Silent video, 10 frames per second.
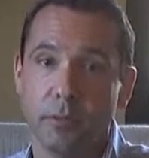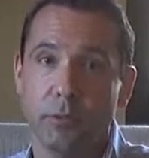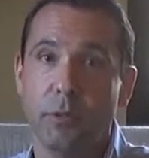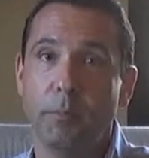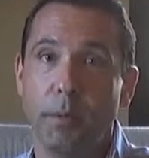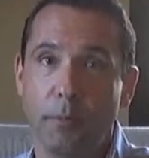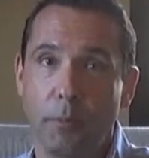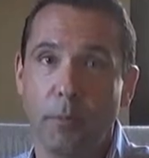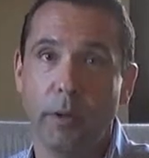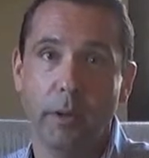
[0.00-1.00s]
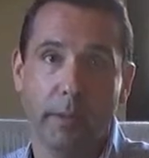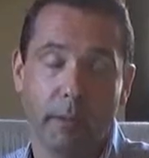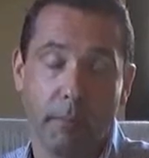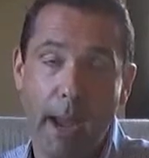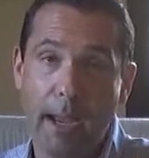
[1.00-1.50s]
treat people with
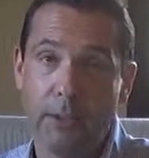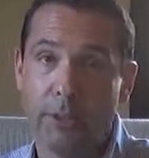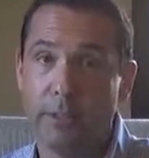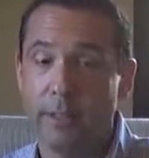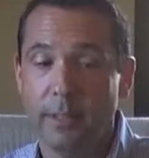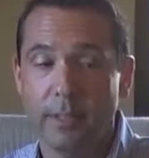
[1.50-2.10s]
compassion,